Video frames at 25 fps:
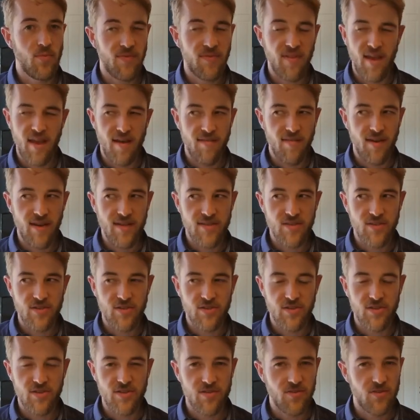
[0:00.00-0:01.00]
hopefully I've
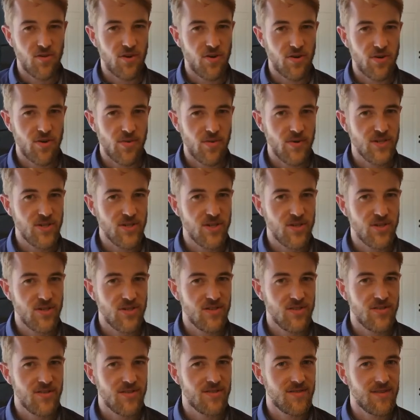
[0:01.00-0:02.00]
answered your
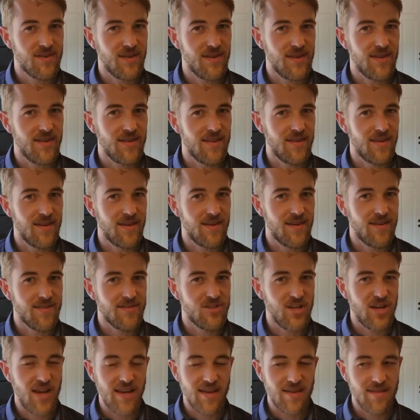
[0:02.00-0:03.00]
questions in
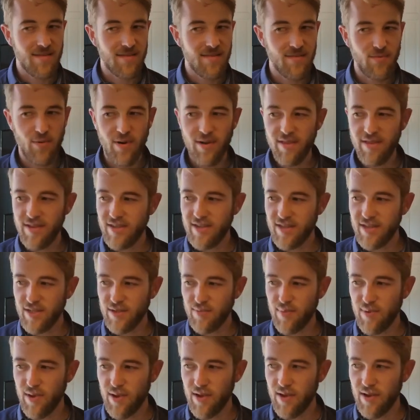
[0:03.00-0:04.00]
the chat while
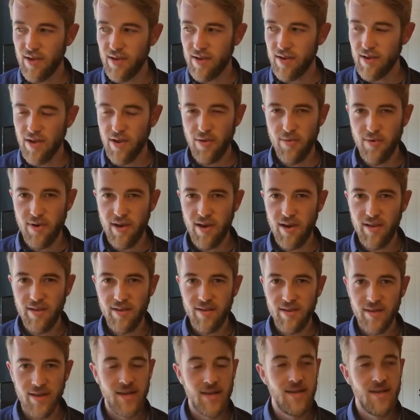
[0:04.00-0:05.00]
this has been going
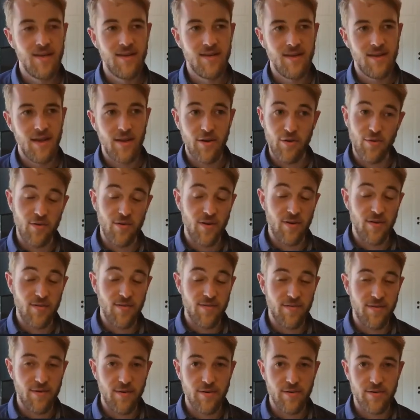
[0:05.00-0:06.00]
on. And you
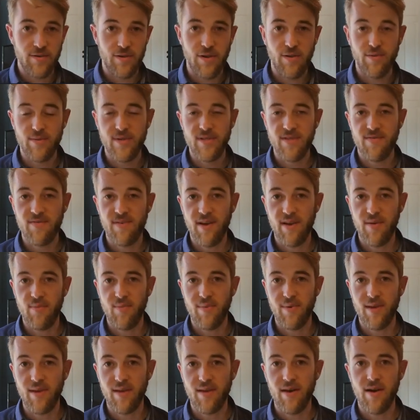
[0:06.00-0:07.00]
can, of course, always
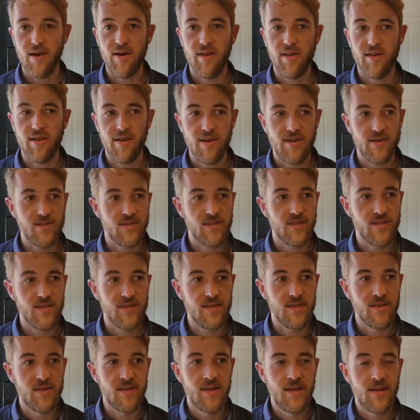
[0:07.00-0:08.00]
find me on
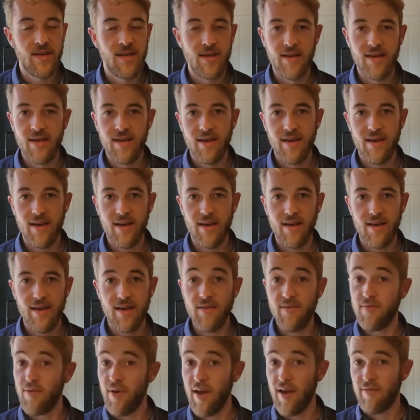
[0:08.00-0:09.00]
IRC
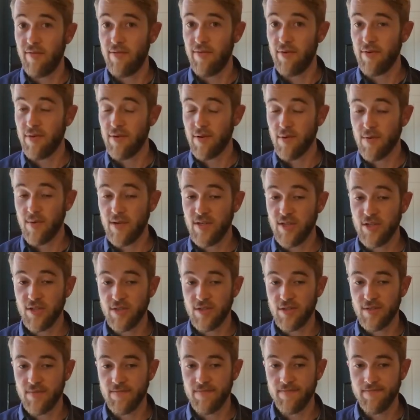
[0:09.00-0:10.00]
if you have further
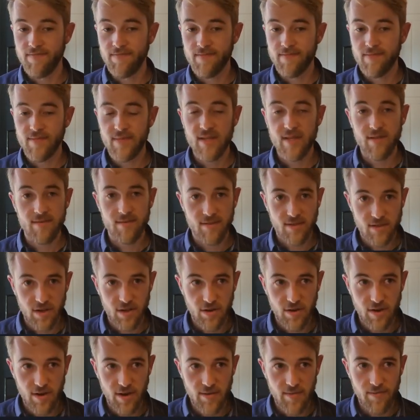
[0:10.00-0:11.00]
questions.
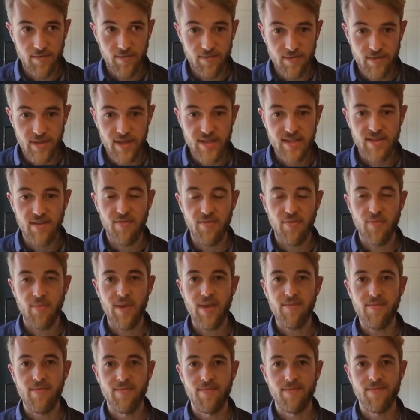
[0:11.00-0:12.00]
So that's it
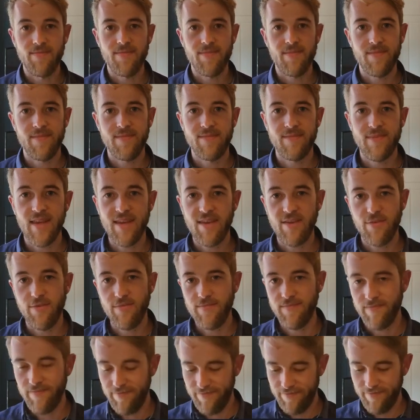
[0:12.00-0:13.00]
for me.
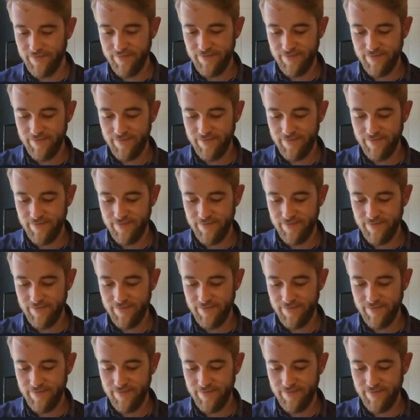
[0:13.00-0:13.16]
Thank you.